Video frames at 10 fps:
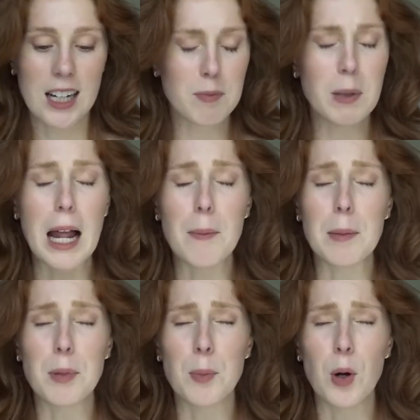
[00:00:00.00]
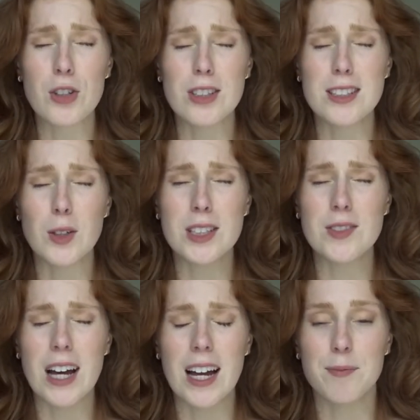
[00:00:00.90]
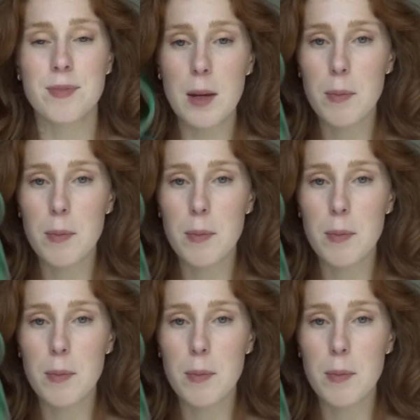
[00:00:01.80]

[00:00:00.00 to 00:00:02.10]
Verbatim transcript: But I'm in proportion, so it's fine.